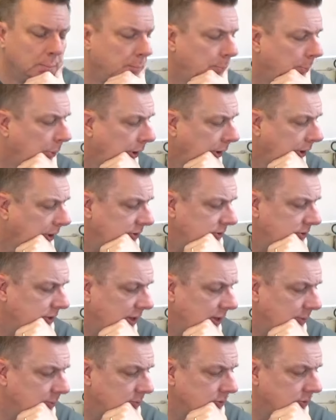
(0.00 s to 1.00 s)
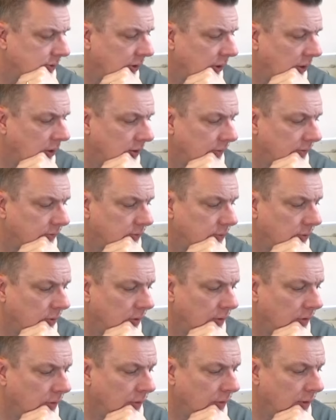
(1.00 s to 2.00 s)
but it seems
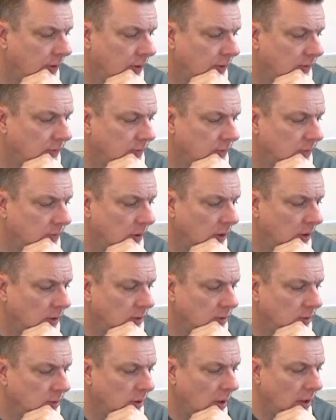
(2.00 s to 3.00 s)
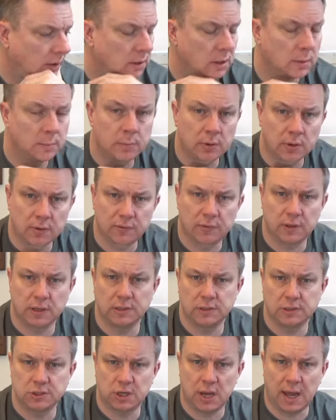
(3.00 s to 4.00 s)
that a number of
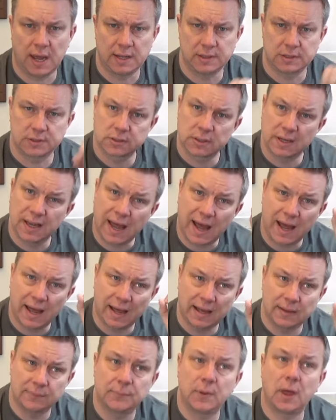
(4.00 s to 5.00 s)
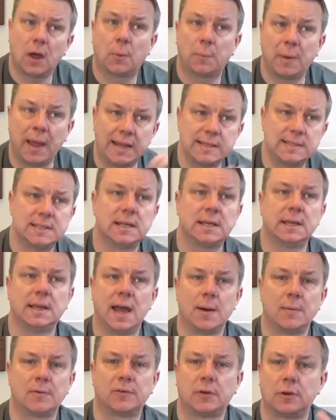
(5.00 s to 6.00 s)
these jets are painted in
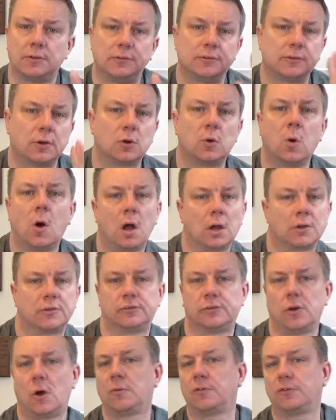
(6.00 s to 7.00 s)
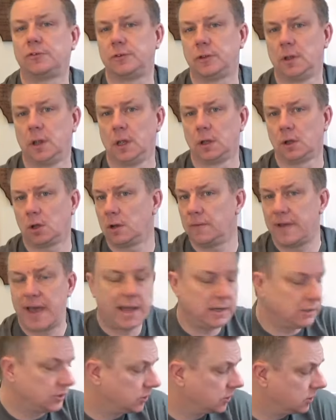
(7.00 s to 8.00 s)
camouflage. It's got quite a soft kind of
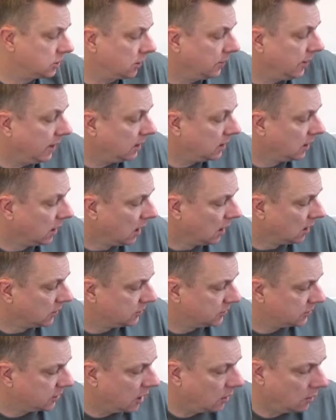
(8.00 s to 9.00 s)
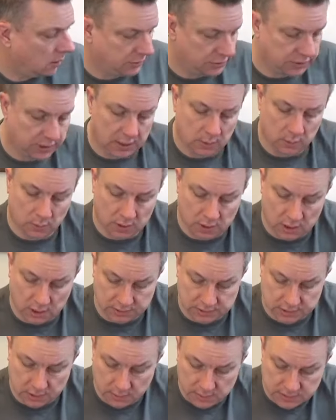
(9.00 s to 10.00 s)
edge to it, so I think what I'll
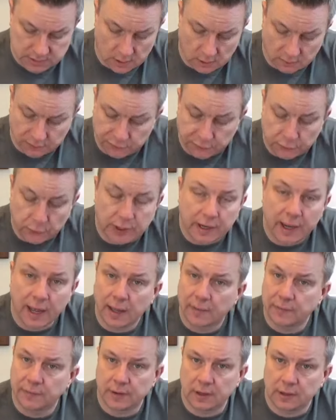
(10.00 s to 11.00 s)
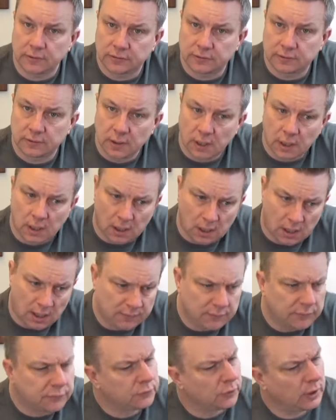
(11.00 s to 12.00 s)
do is I'll freehand this. I
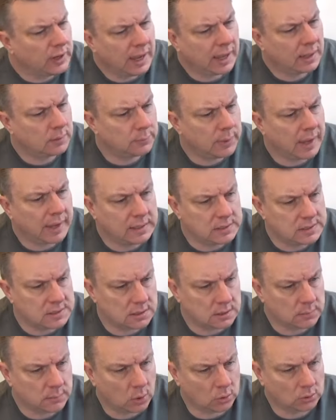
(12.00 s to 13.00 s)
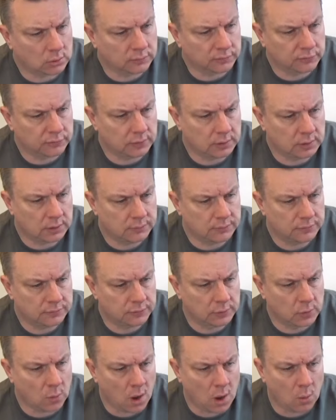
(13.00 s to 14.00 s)
haven't freehand painted a model for
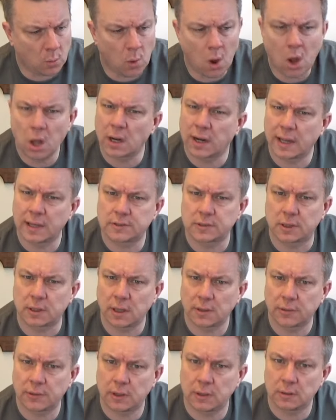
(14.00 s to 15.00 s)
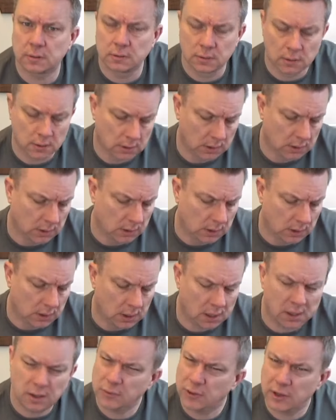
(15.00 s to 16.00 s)
quite a while actually.
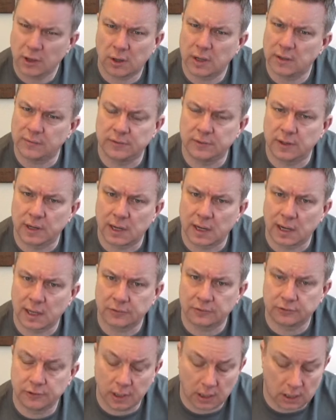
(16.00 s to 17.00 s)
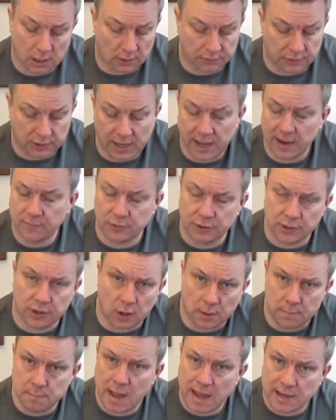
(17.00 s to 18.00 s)
I don't think I even did it last year. I think everything
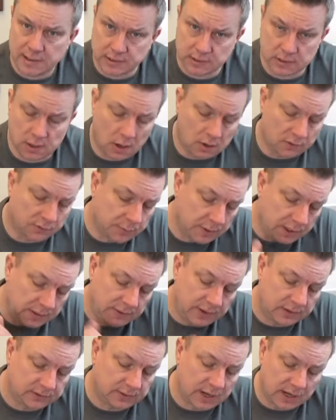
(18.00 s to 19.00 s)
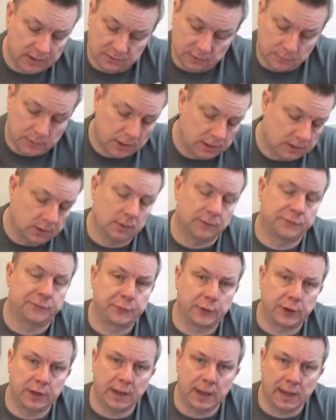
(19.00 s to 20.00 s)
I masked off, but in this case I'm going to do it
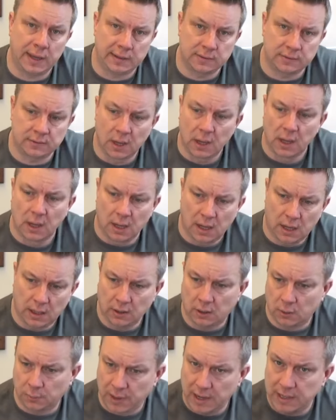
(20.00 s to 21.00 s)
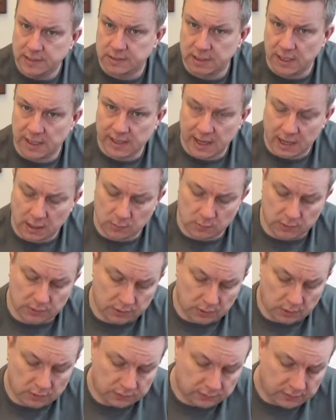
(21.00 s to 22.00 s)
freehand, and I'll paint it again with
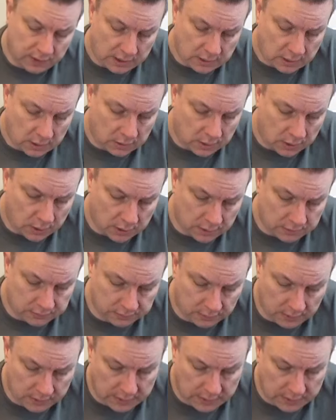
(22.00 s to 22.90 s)
Gunsanyo colours.